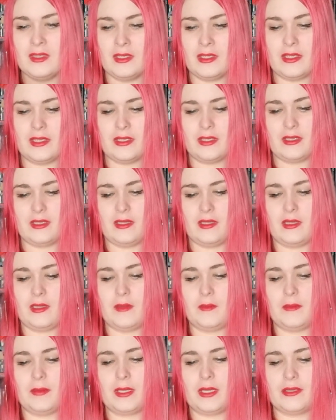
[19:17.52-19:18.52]

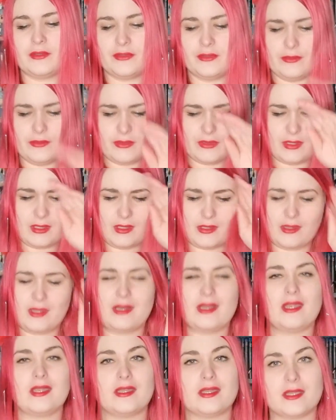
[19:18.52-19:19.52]
But I do think that
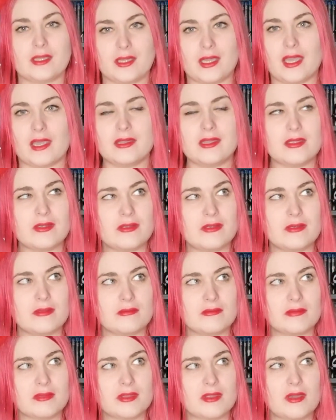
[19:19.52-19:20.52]
I kind of
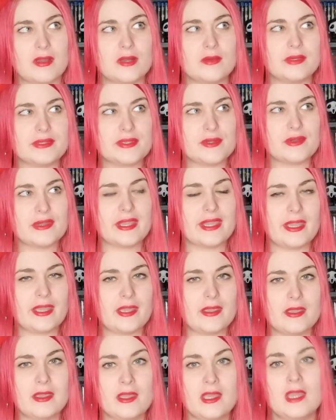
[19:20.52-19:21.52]
thought it was
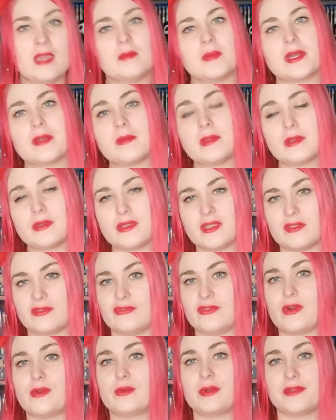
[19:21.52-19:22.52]
okay, but I'm looking
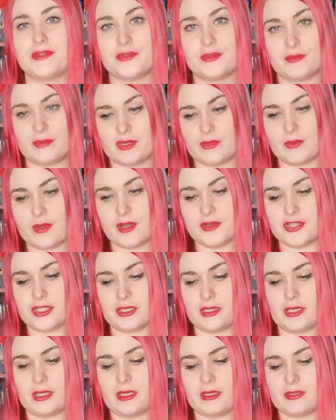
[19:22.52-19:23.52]
forward to
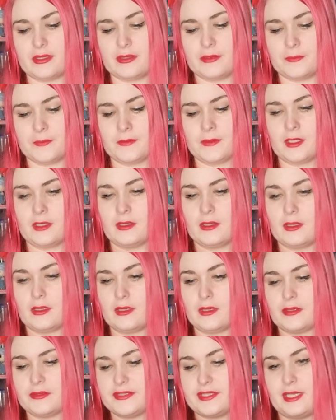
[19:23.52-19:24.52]
rewatching it,
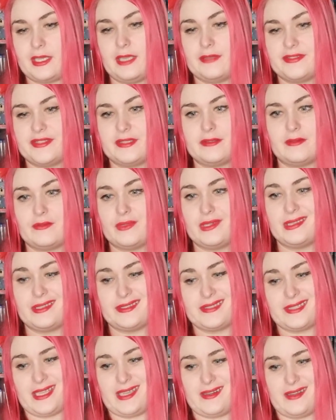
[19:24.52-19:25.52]
because I can't really
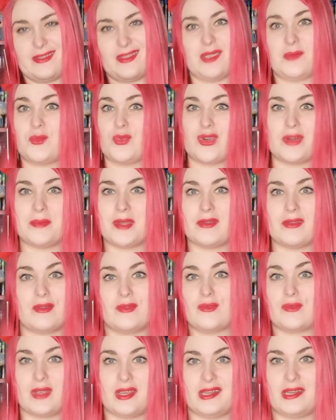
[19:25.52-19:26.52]
say anything more about it
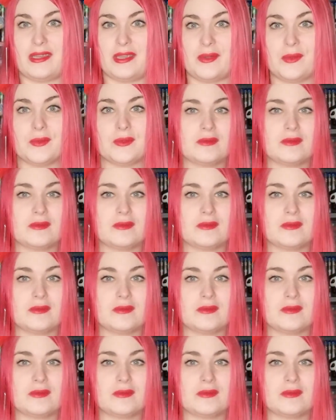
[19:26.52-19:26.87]
right now.